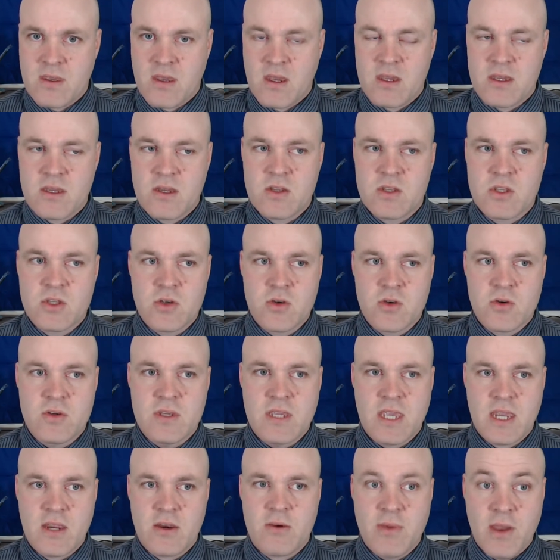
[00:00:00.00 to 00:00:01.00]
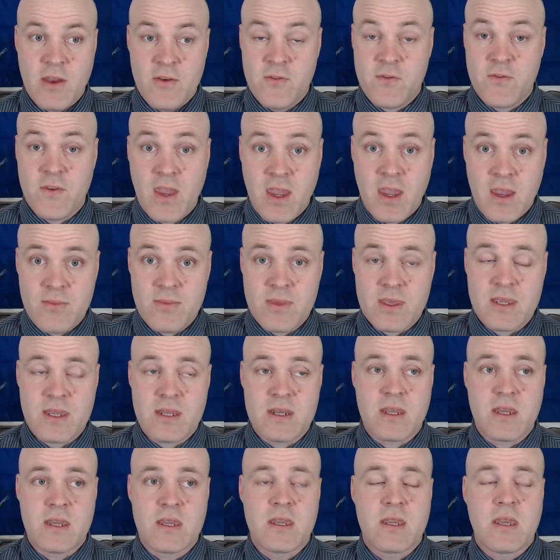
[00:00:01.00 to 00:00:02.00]
I do care about family,
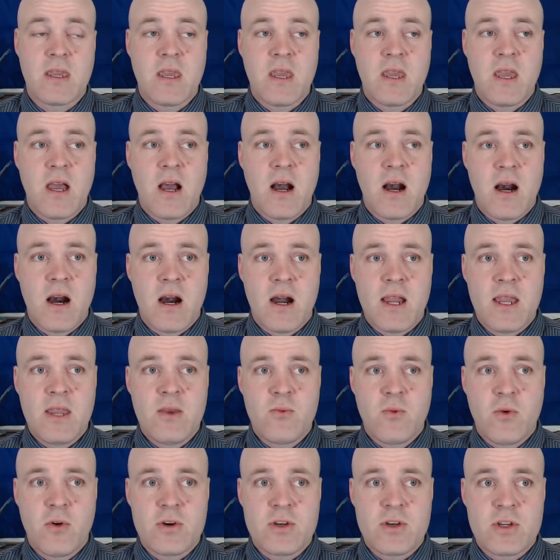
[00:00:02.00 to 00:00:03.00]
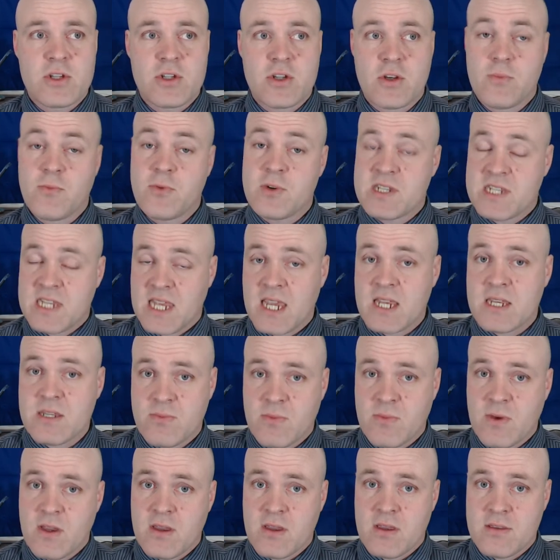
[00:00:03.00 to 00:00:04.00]
and I wanted to protect
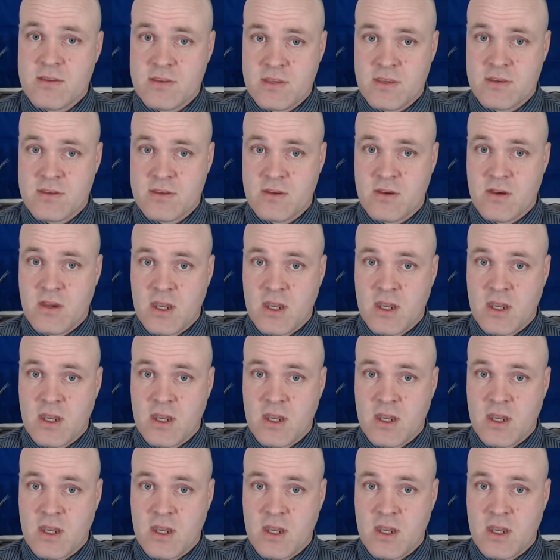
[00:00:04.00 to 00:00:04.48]
my sister.